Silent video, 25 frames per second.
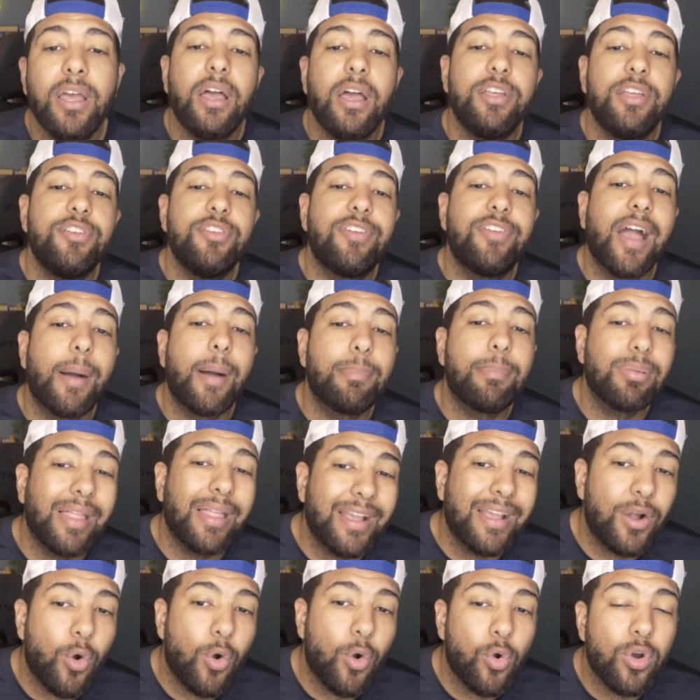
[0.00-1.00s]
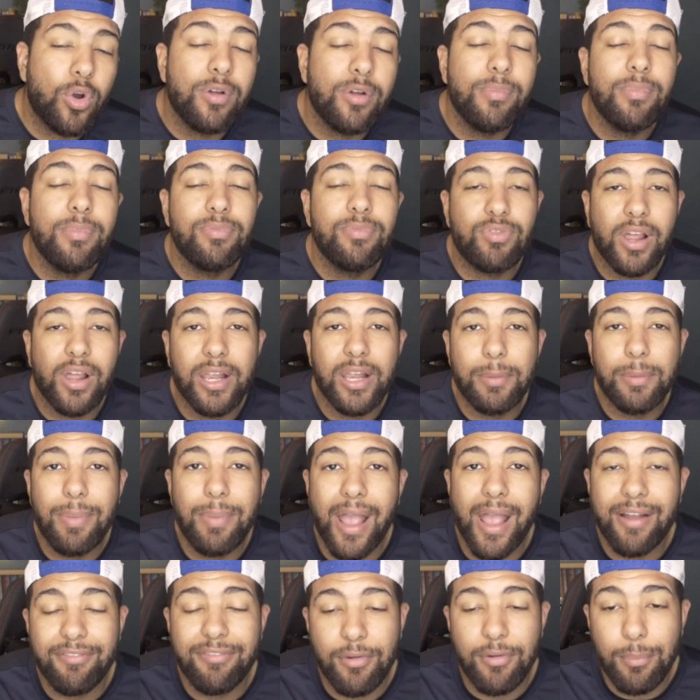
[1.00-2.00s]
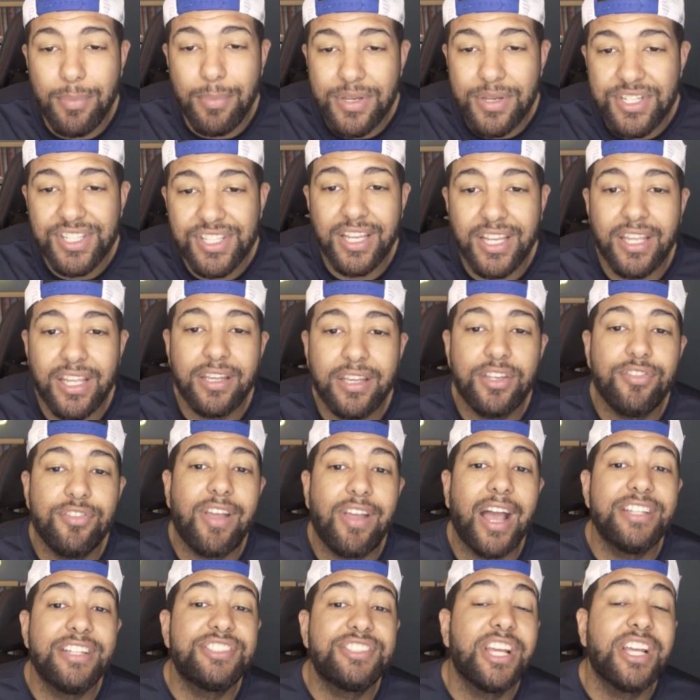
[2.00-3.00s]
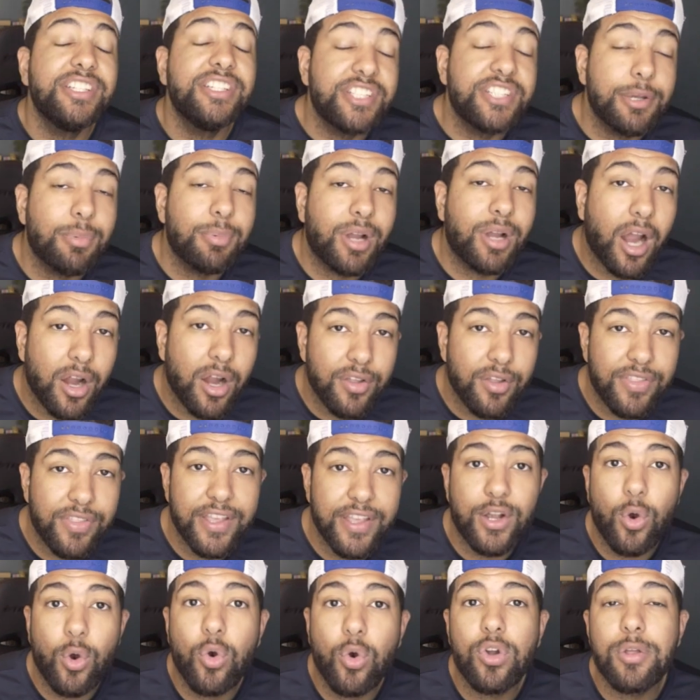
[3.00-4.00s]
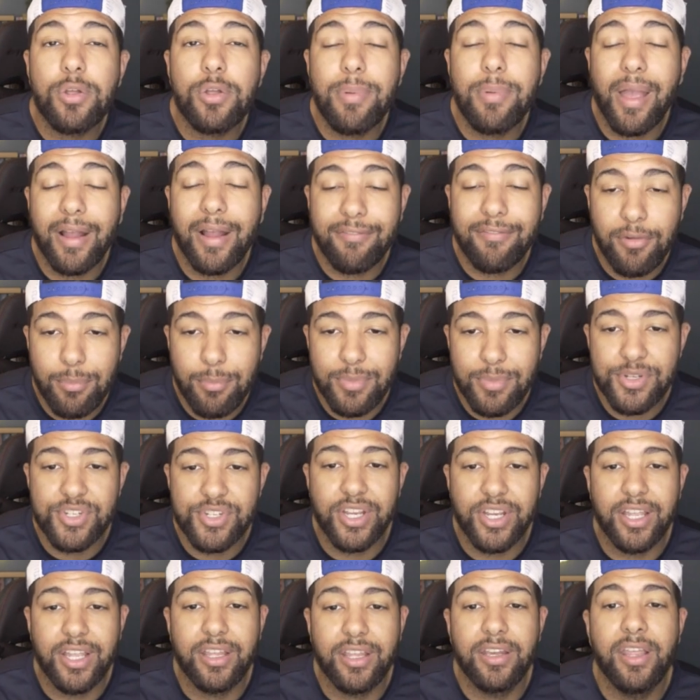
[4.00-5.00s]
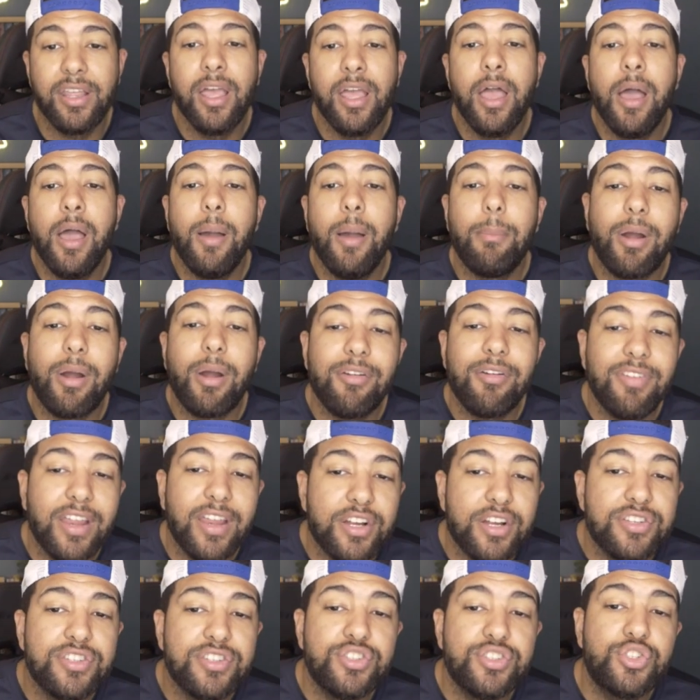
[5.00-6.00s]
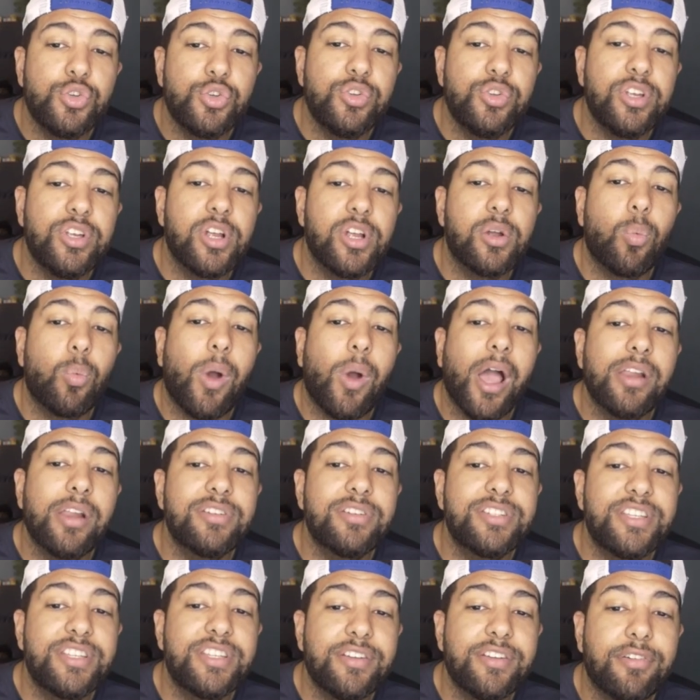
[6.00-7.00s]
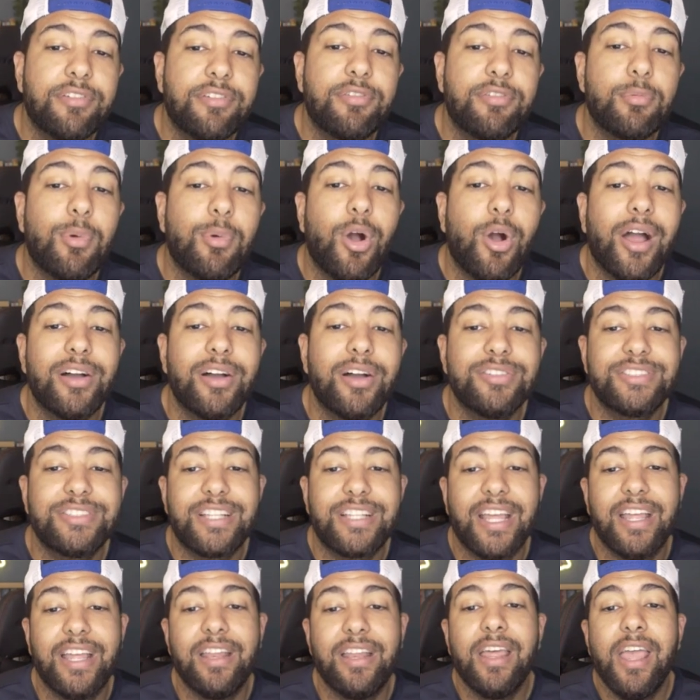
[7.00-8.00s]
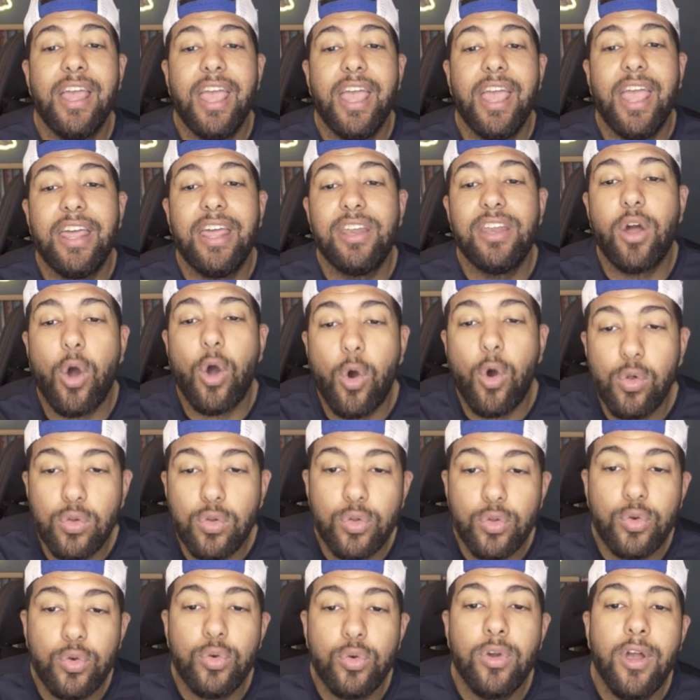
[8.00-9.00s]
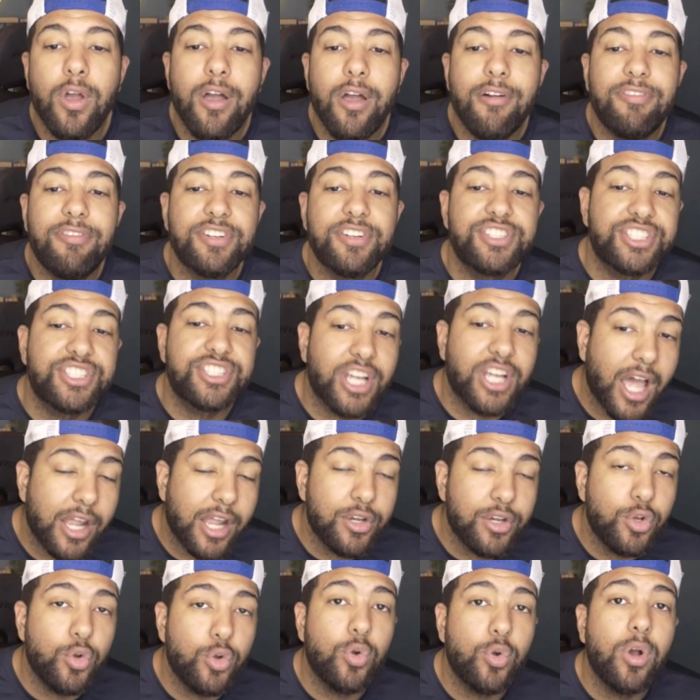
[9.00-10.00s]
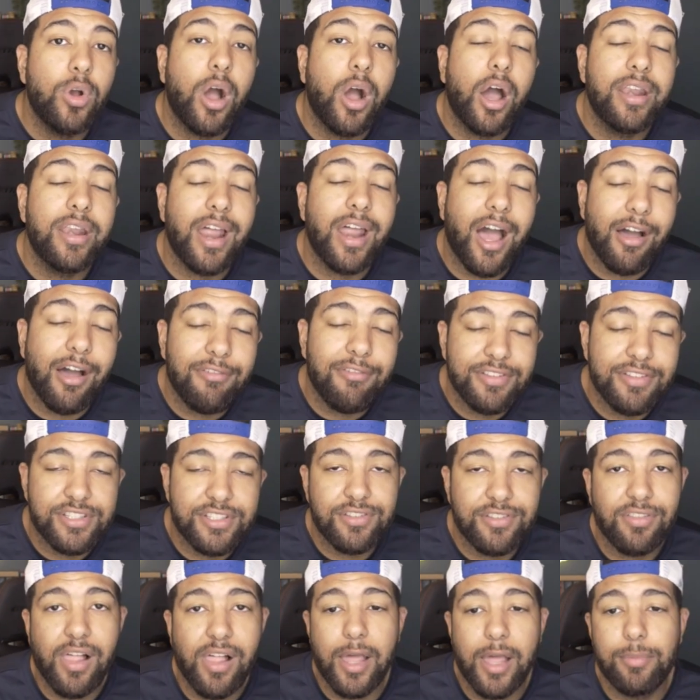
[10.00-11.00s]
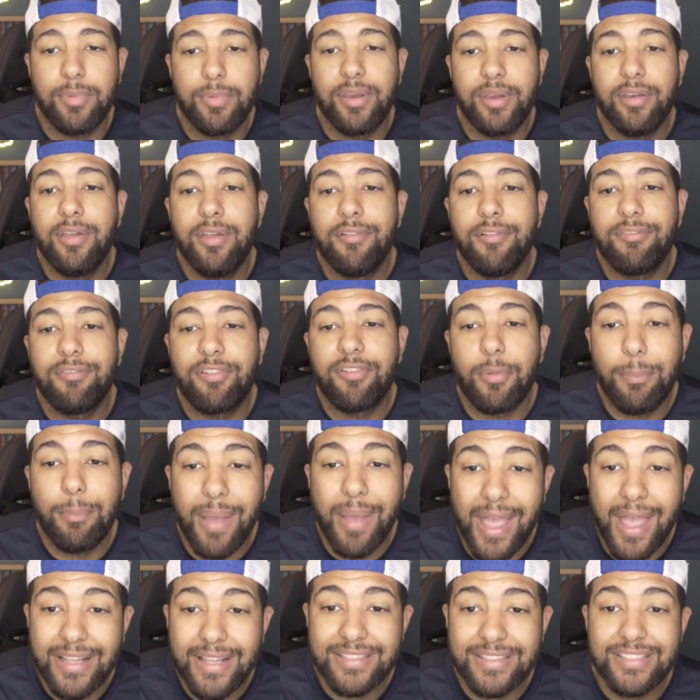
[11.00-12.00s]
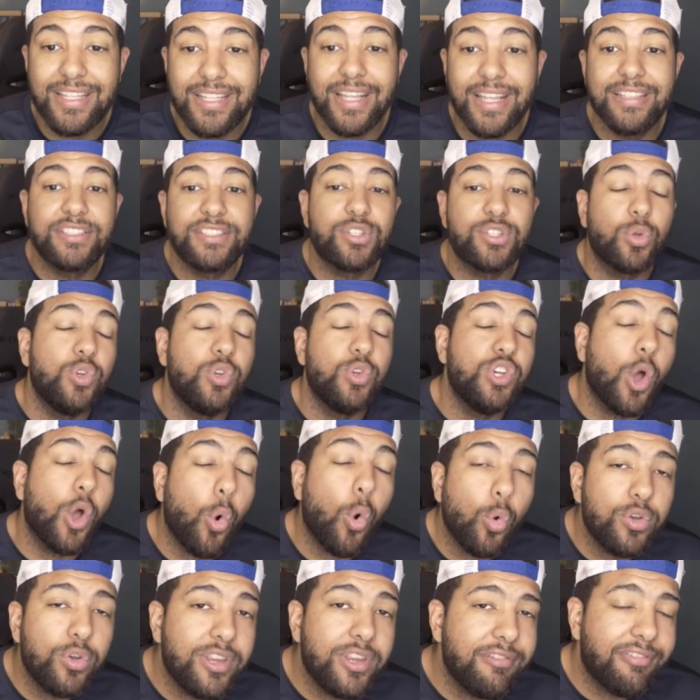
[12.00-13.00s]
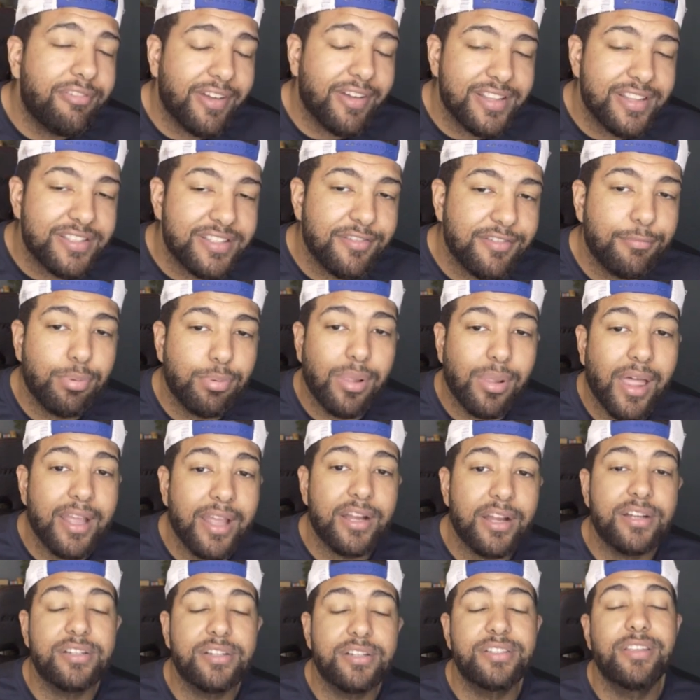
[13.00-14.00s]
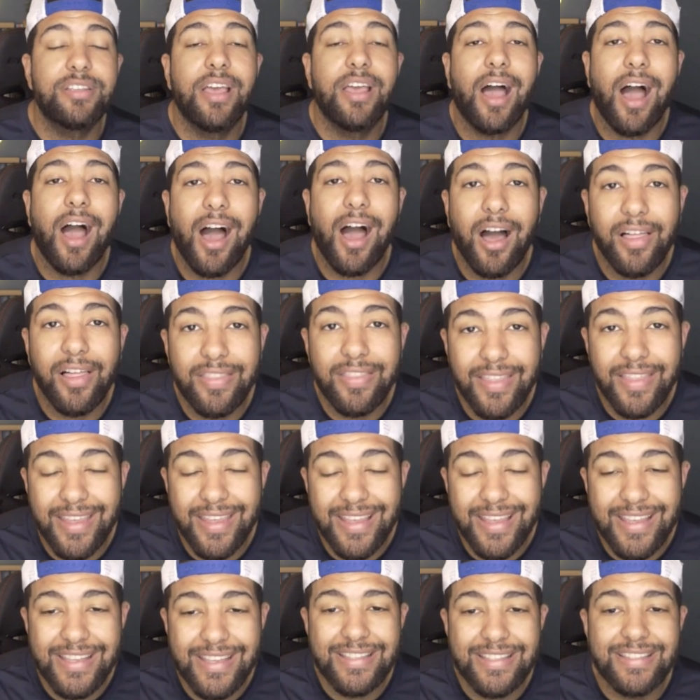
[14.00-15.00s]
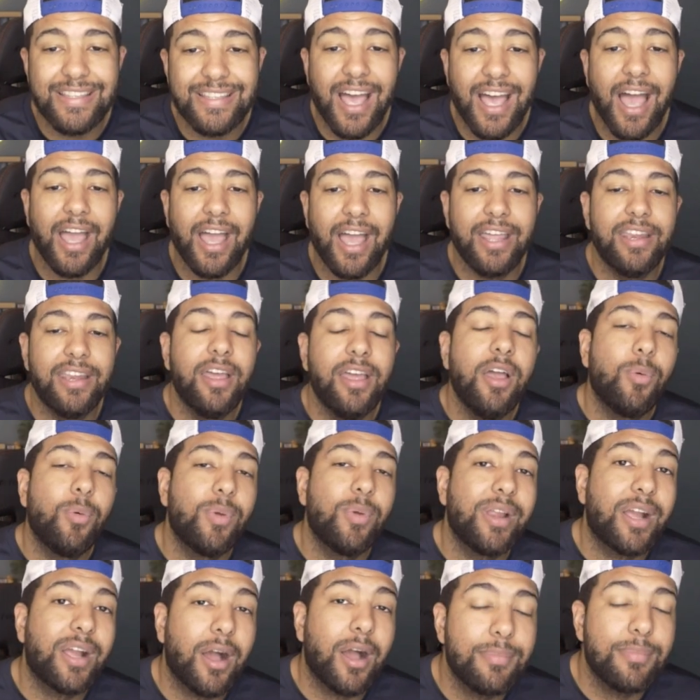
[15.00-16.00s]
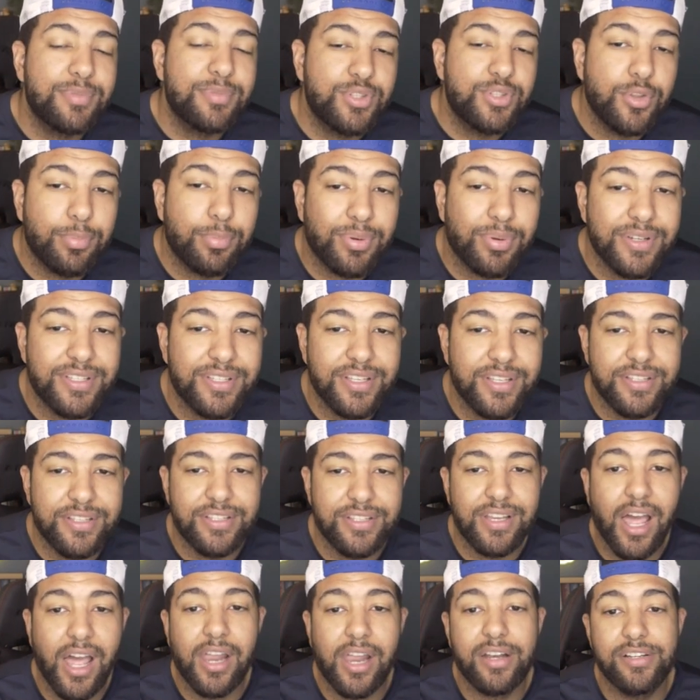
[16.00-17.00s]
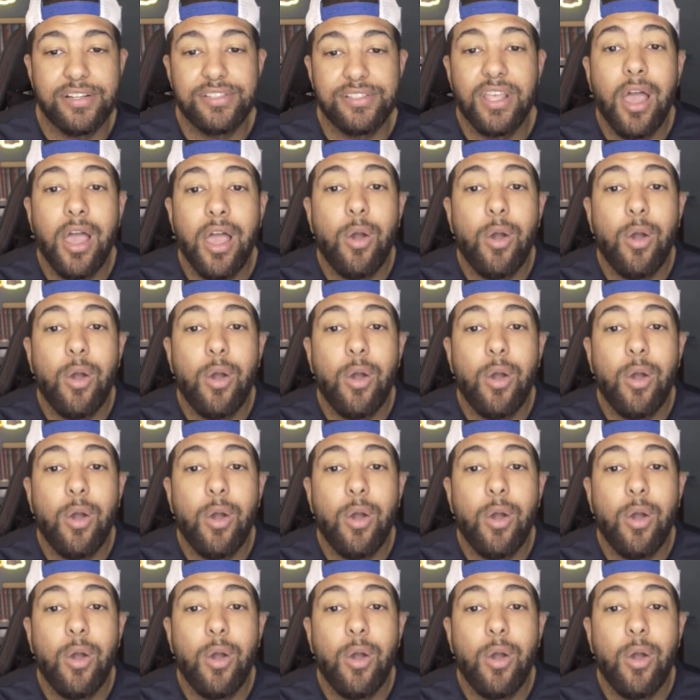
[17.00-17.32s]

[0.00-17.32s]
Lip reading: You've got Blake Corum, running back from Michigan. You've got J.J. McCarthy, quarterback from Michigan. Marvin Harrison Jr., wide receiver from Ohio State. And Olu Fashanu, an offensive lineman from Penn State. So no defensive players on the East side when it comes to the preseason honors.